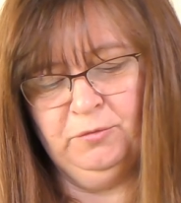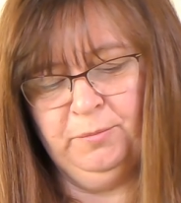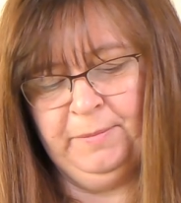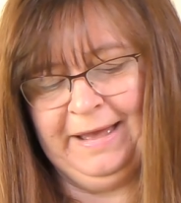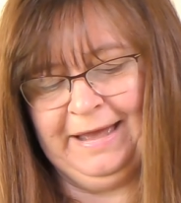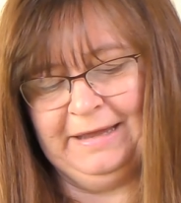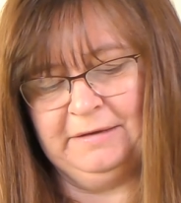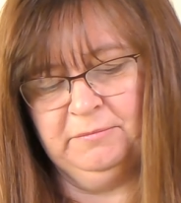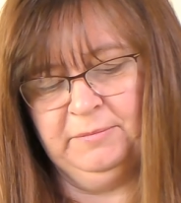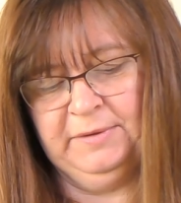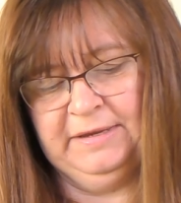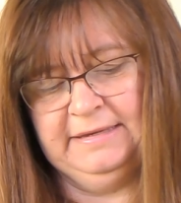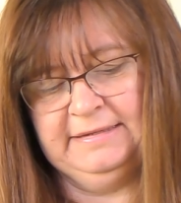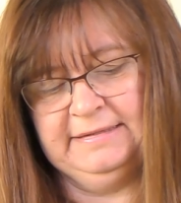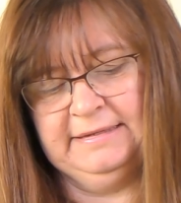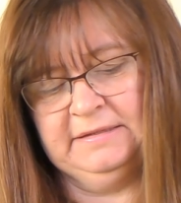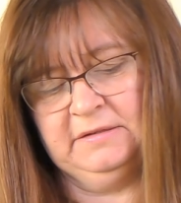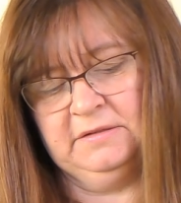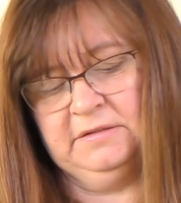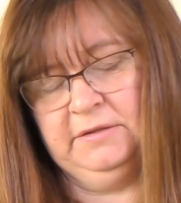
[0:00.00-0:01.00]
pattern
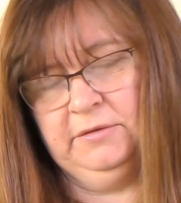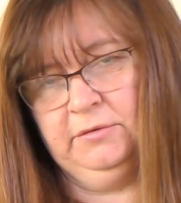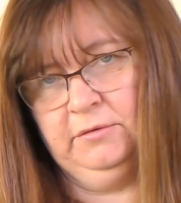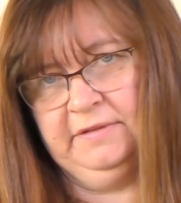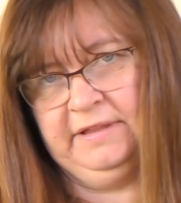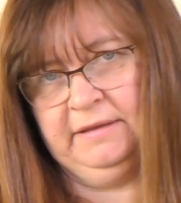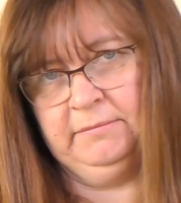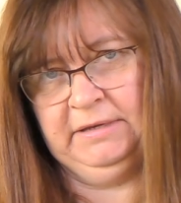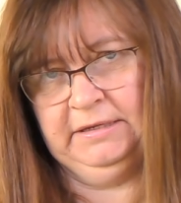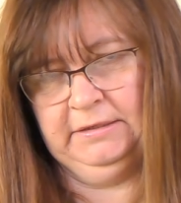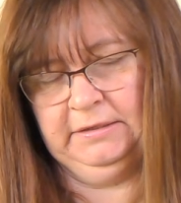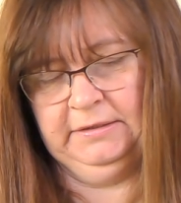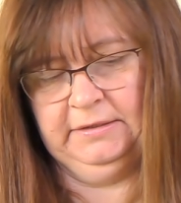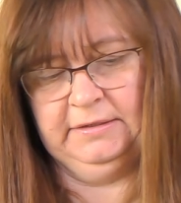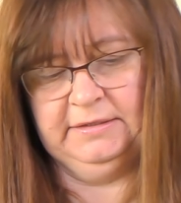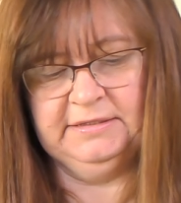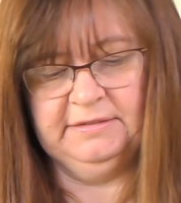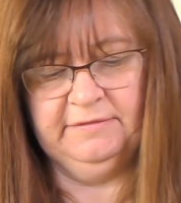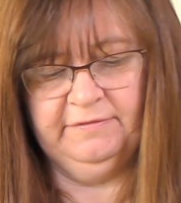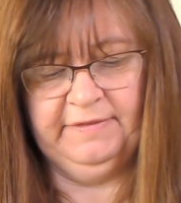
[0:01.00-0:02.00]
pieces because I thought that made a
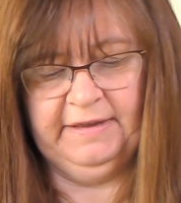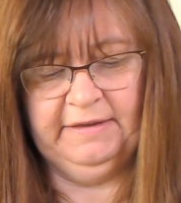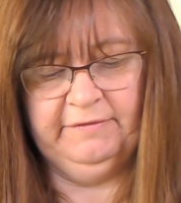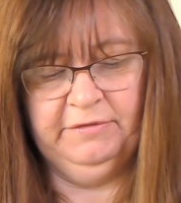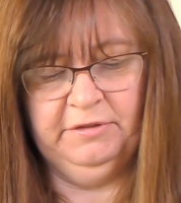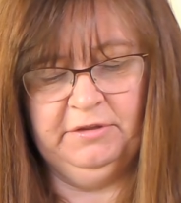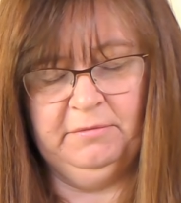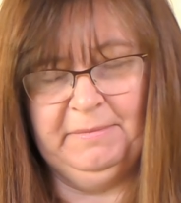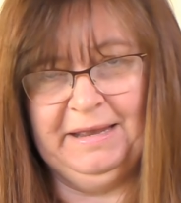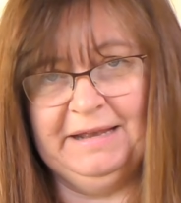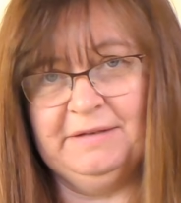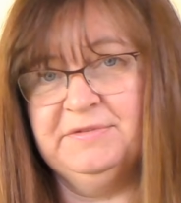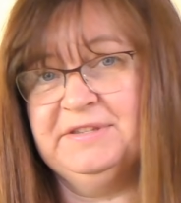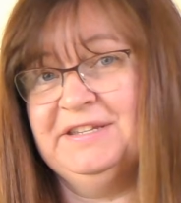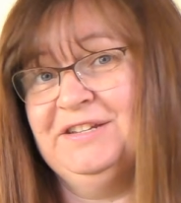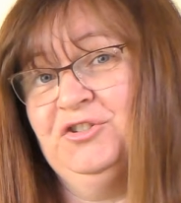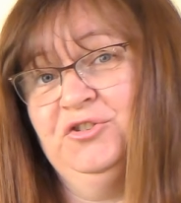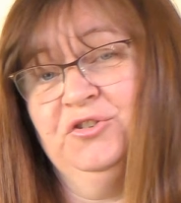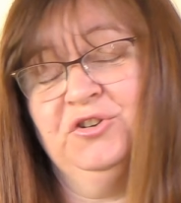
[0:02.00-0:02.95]
nice effect for the mountains.